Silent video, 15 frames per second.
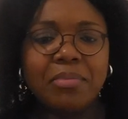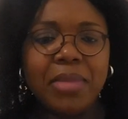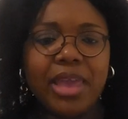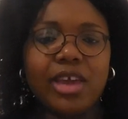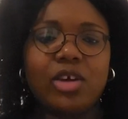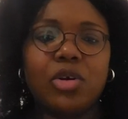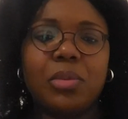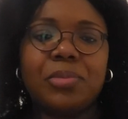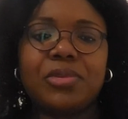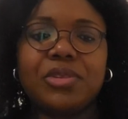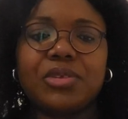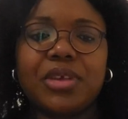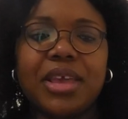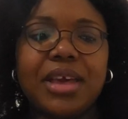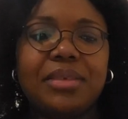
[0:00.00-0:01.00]
makeup.
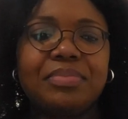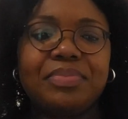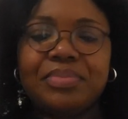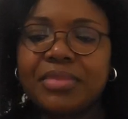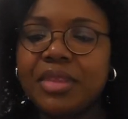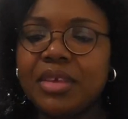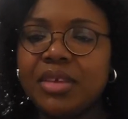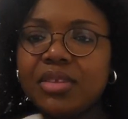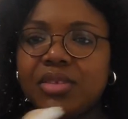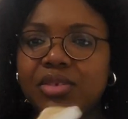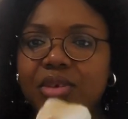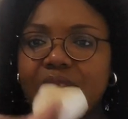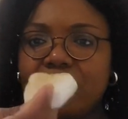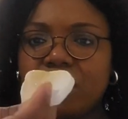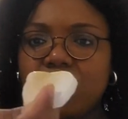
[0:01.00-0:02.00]
So yeah.
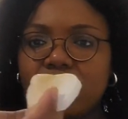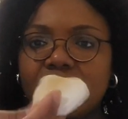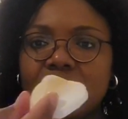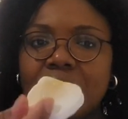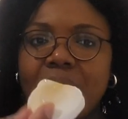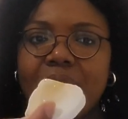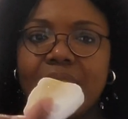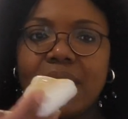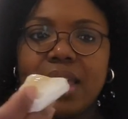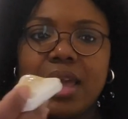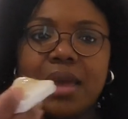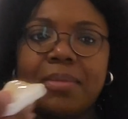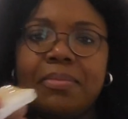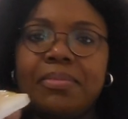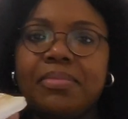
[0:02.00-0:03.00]
So I've got my
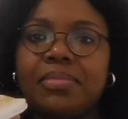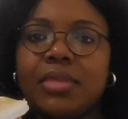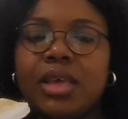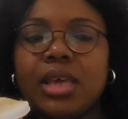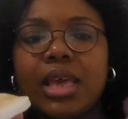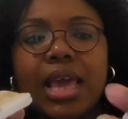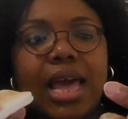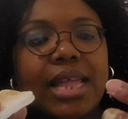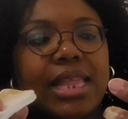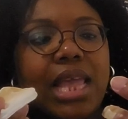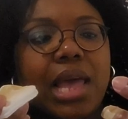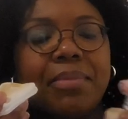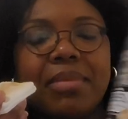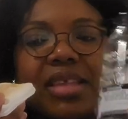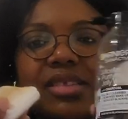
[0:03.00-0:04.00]
um,
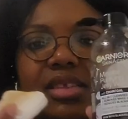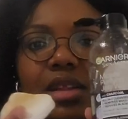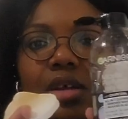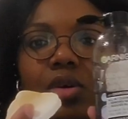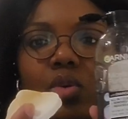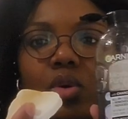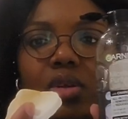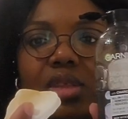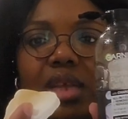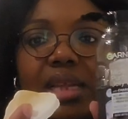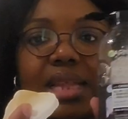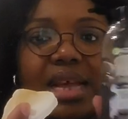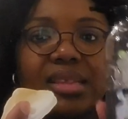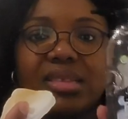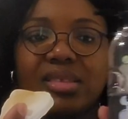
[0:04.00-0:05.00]
Garnier Micellar
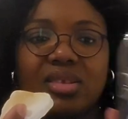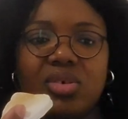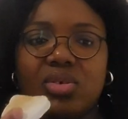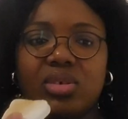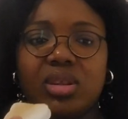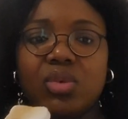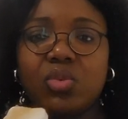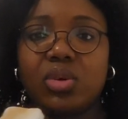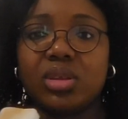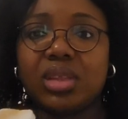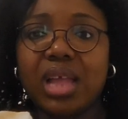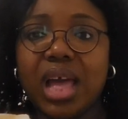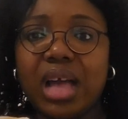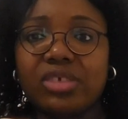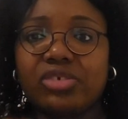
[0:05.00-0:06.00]
Water. That's the only one
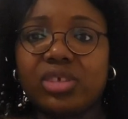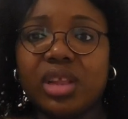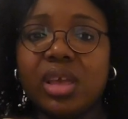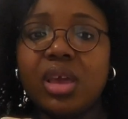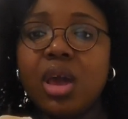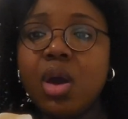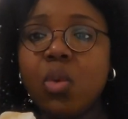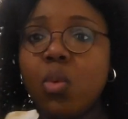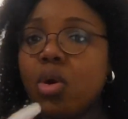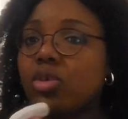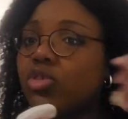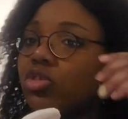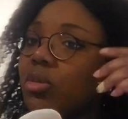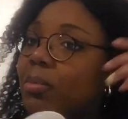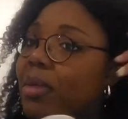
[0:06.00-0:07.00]
that actually
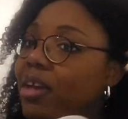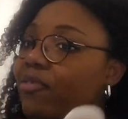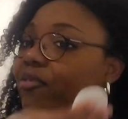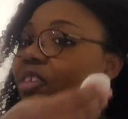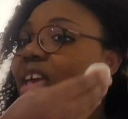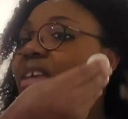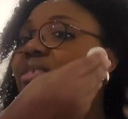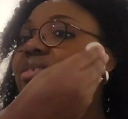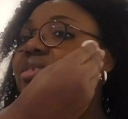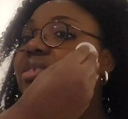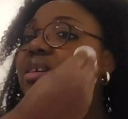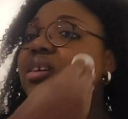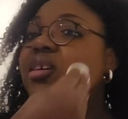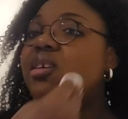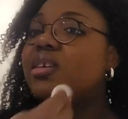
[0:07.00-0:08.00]
works on my
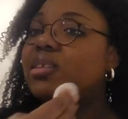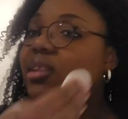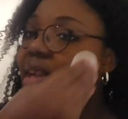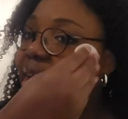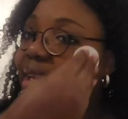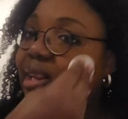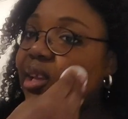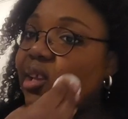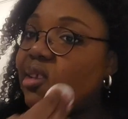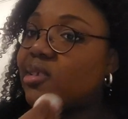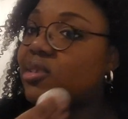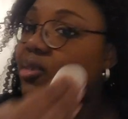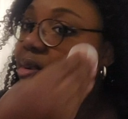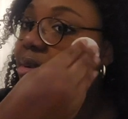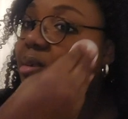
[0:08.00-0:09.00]
face lately.
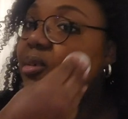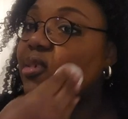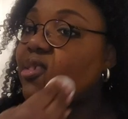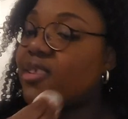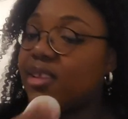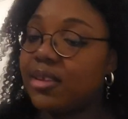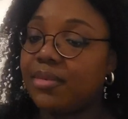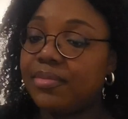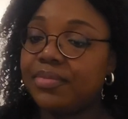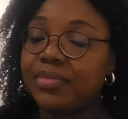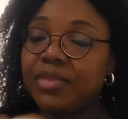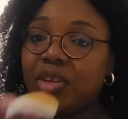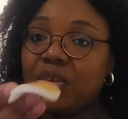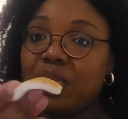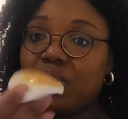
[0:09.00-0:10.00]
So see,
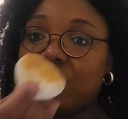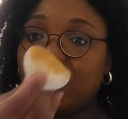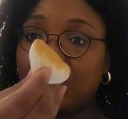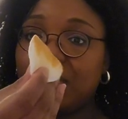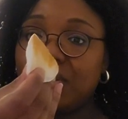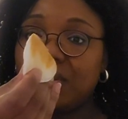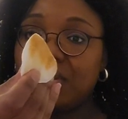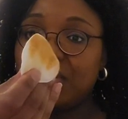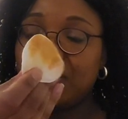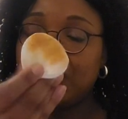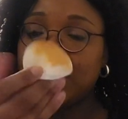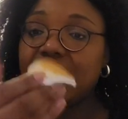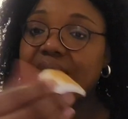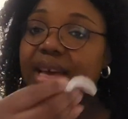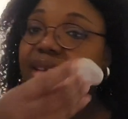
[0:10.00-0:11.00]
look,
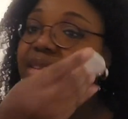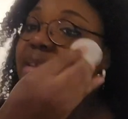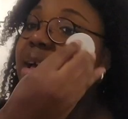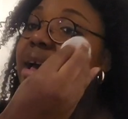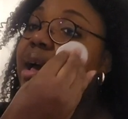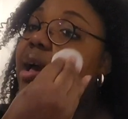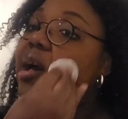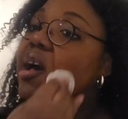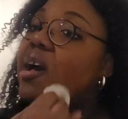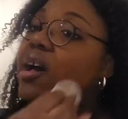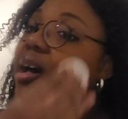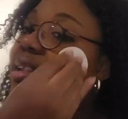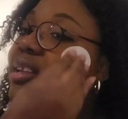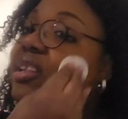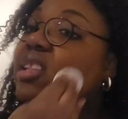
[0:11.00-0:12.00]
look at guys.
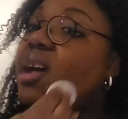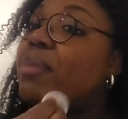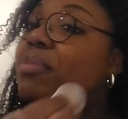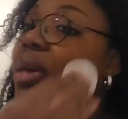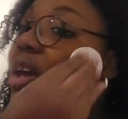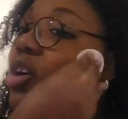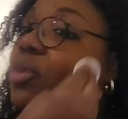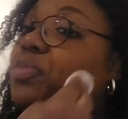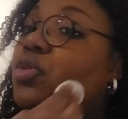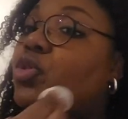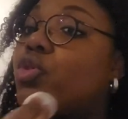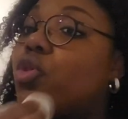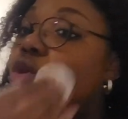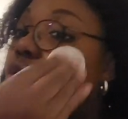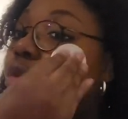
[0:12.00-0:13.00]
And in that makeup
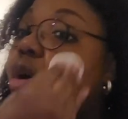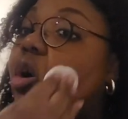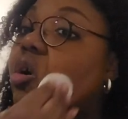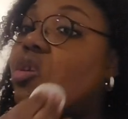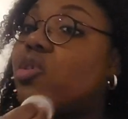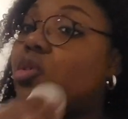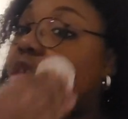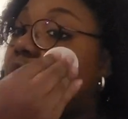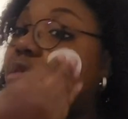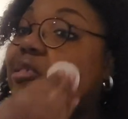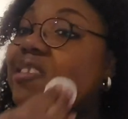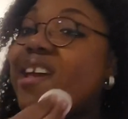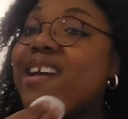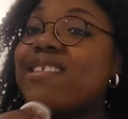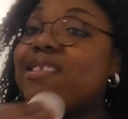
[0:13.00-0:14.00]
tutorial, you can
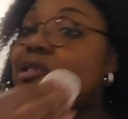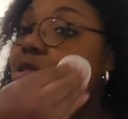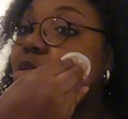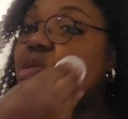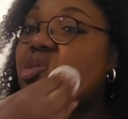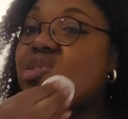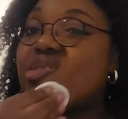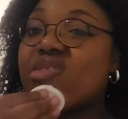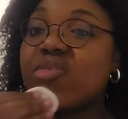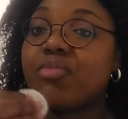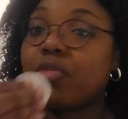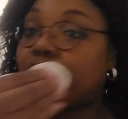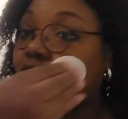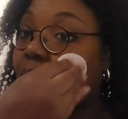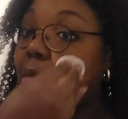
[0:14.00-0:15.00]
see I didn't use too
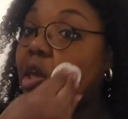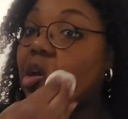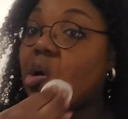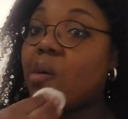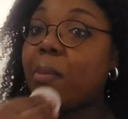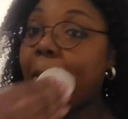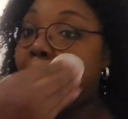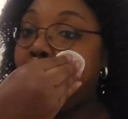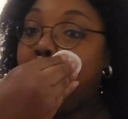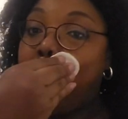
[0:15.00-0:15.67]
much makeup,